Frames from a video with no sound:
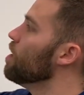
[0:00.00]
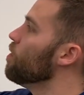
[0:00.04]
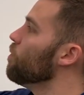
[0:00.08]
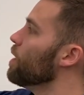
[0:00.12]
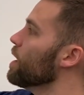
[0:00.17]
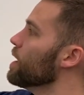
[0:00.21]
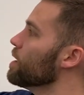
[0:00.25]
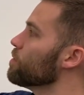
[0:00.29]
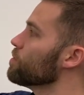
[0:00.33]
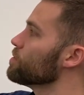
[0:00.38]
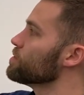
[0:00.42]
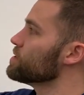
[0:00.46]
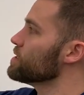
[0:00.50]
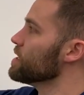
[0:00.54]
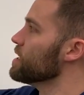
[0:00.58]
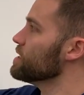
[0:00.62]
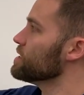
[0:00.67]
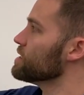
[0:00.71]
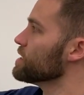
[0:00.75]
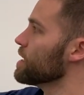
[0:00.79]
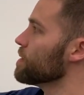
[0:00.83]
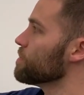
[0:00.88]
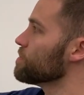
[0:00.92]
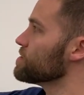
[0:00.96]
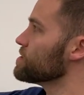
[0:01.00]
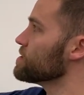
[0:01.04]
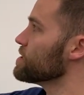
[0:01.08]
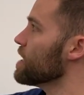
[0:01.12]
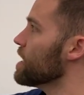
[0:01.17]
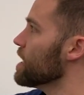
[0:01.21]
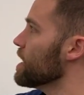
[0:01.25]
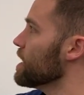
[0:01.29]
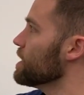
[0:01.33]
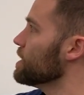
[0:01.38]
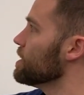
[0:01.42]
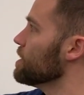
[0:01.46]
Y equals a times
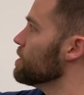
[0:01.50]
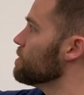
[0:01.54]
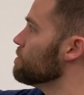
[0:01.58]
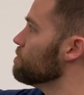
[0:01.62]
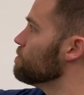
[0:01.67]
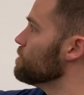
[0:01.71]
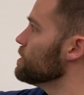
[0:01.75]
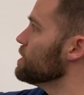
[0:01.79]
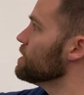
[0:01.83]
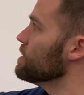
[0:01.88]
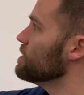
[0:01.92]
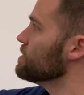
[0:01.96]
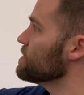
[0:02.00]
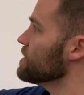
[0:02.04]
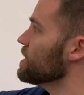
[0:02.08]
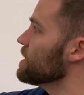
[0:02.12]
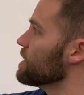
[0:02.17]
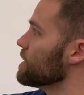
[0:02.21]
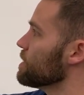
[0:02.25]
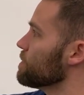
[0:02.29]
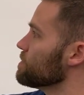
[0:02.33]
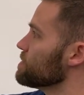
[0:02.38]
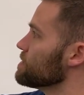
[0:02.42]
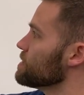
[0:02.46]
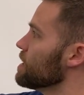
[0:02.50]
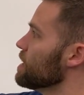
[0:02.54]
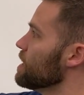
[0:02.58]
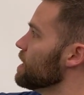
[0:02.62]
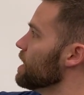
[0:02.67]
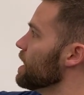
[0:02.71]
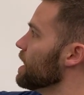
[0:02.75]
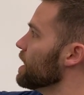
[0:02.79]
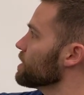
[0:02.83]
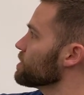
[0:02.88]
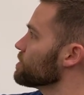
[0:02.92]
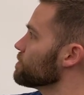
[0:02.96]
sine b times
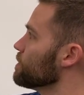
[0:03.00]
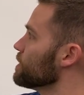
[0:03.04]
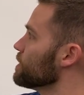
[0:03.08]
x